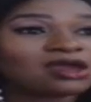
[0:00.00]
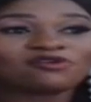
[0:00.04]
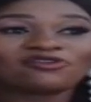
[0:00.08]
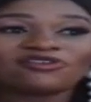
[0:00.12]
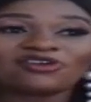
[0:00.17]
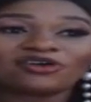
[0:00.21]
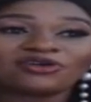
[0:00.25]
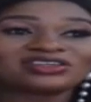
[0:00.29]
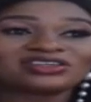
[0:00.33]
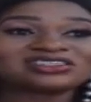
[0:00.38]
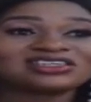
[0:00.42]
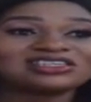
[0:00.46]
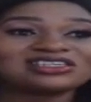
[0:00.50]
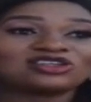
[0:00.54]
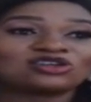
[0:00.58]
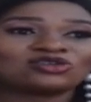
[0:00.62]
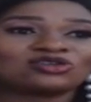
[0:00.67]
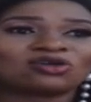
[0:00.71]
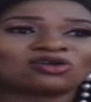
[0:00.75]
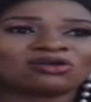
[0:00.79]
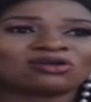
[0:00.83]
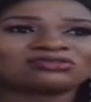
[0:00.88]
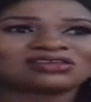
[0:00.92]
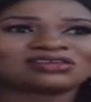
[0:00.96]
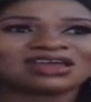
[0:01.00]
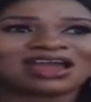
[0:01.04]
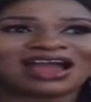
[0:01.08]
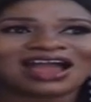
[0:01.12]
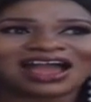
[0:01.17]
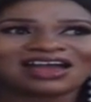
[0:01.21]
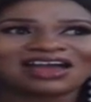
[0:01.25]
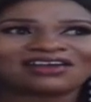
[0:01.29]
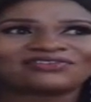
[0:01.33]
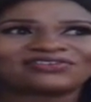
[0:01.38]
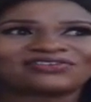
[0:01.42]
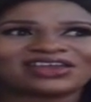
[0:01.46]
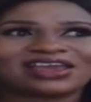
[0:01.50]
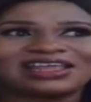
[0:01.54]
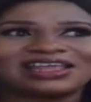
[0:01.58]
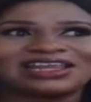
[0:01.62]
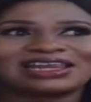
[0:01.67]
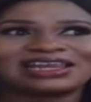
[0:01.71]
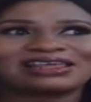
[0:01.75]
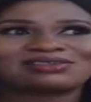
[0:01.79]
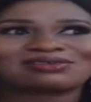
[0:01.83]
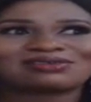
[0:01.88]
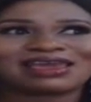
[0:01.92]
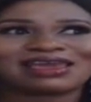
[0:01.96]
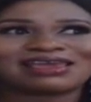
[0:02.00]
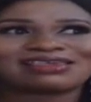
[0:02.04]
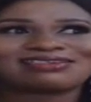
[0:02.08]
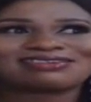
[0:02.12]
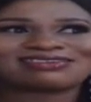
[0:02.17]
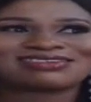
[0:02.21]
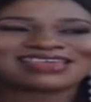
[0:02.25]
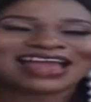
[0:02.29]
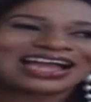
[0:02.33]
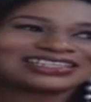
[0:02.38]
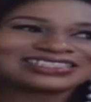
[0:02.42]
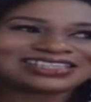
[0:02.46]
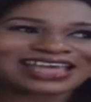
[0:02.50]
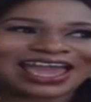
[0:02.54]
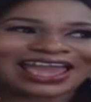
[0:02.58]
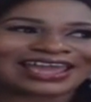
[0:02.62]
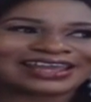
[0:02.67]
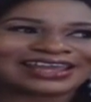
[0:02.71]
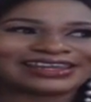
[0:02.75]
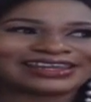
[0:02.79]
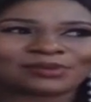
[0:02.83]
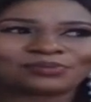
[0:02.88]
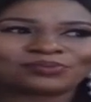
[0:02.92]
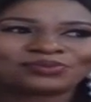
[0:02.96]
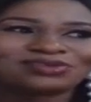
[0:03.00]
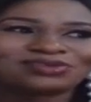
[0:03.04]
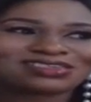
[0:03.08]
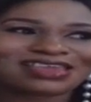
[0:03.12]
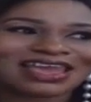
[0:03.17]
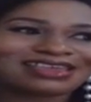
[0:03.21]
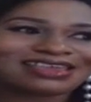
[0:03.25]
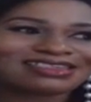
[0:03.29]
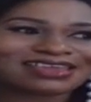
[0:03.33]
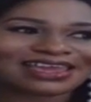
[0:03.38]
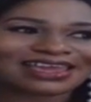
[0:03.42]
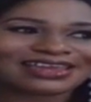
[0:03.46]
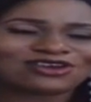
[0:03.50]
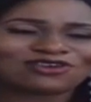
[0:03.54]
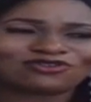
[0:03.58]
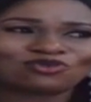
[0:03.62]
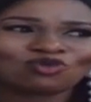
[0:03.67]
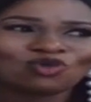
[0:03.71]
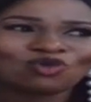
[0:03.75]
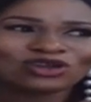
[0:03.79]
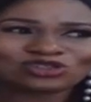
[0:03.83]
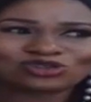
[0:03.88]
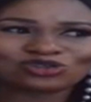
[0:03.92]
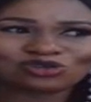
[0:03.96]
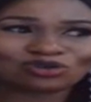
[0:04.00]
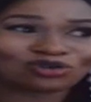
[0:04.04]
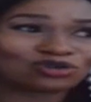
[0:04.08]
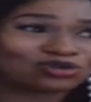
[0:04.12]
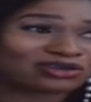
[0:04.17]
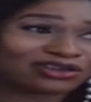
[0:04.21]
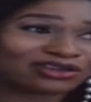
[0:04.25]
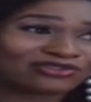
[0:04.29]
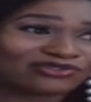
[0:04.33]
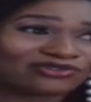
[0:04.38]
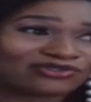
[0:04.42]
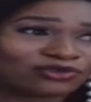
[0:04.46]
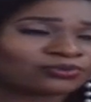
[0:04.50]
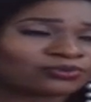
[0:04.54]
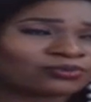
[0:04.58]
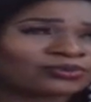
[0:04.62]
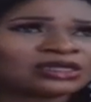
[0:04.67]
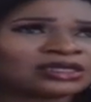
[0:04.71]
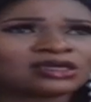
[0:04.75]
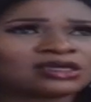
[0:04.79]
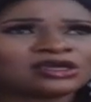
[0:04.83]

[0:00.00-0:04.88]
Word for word: For instance, you don't have an exact idea, a precise idea of what you're looking for.